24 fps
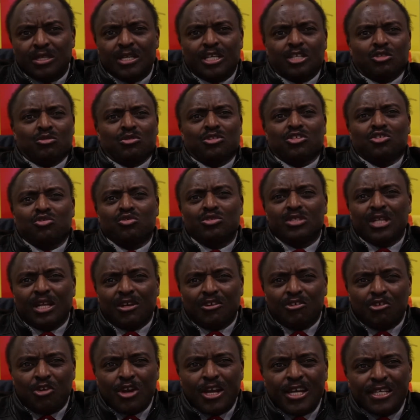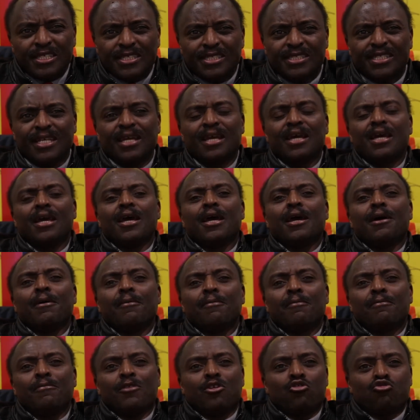It was not addressed.
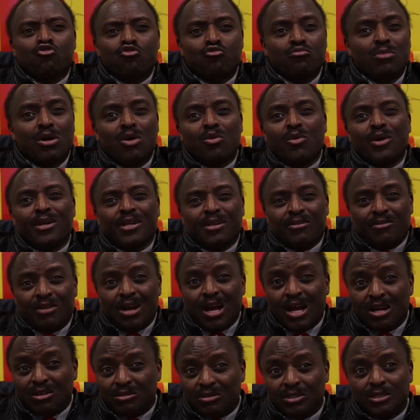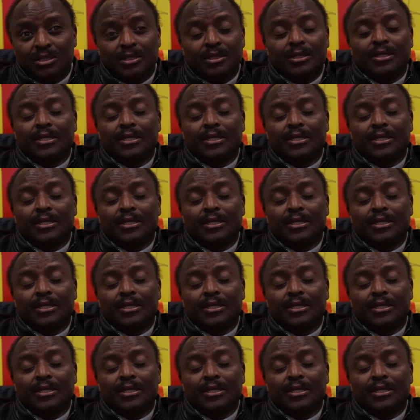The rumor went around.